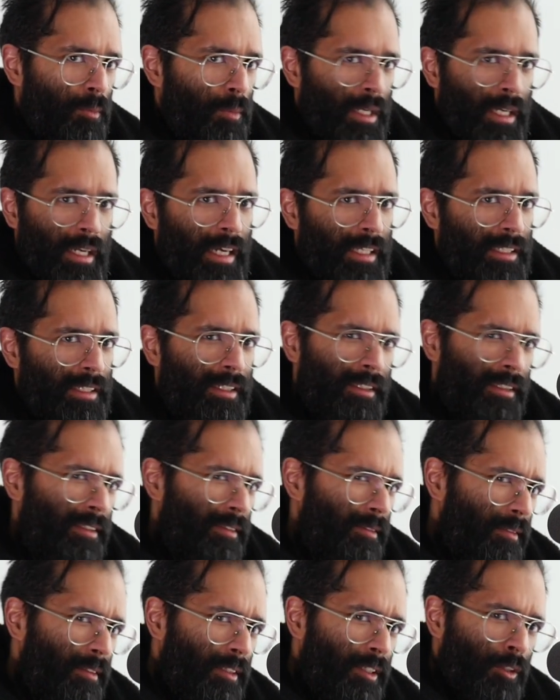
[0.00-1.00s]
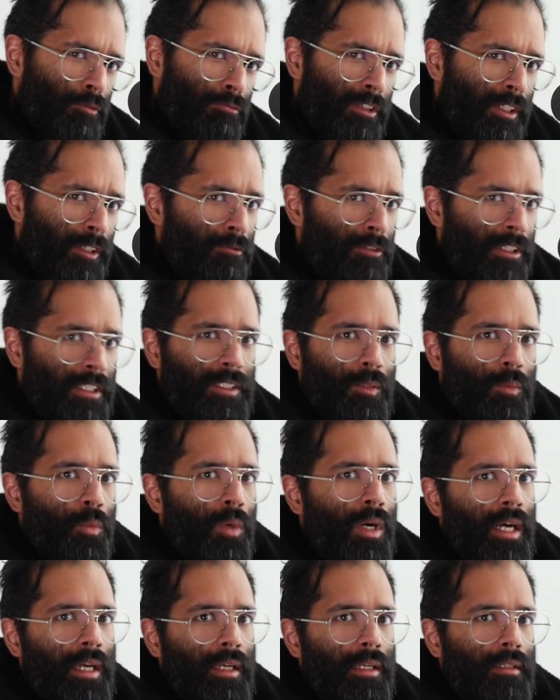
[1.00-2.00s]
But I think the real reason
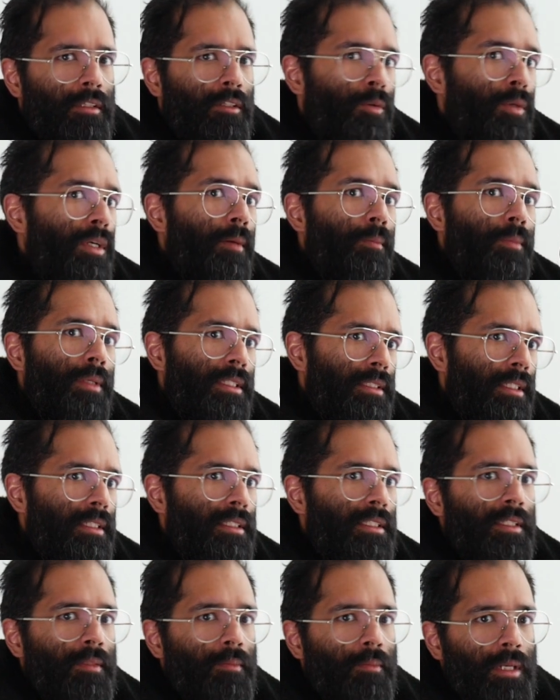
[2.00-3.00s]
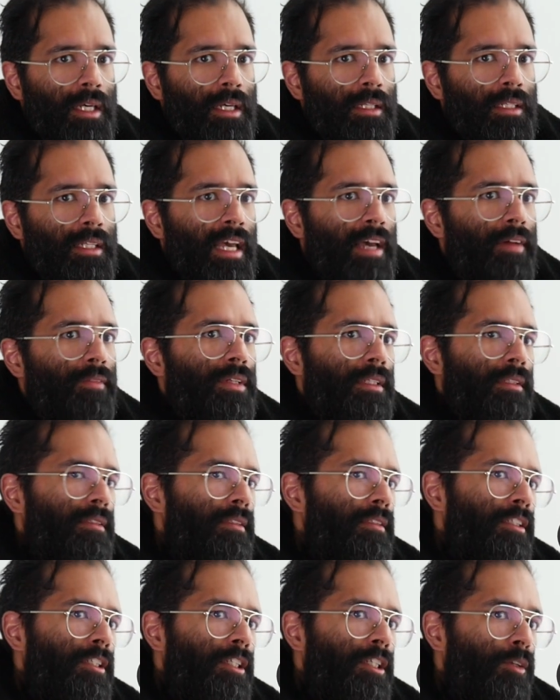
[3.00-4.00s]
why companies like DeepMind haven't
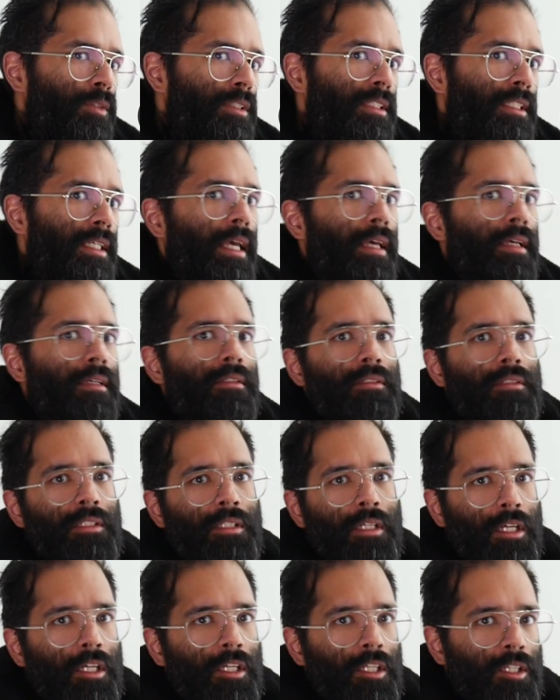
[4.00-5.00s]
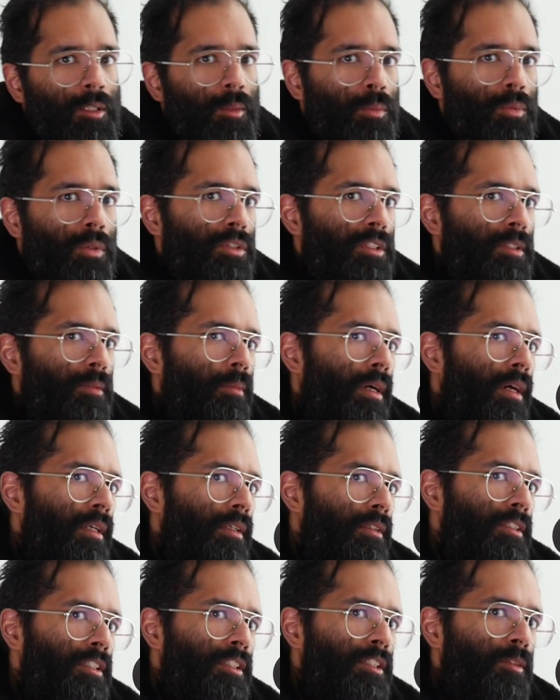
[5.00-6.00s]
scaled their protein
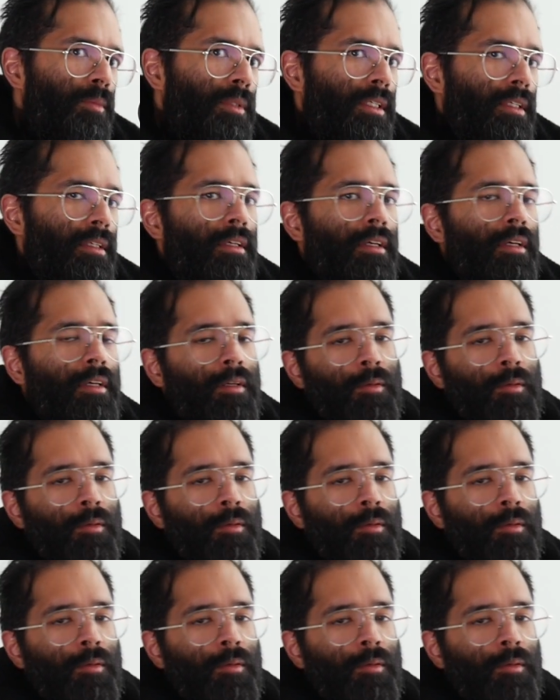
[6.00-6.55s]
models to be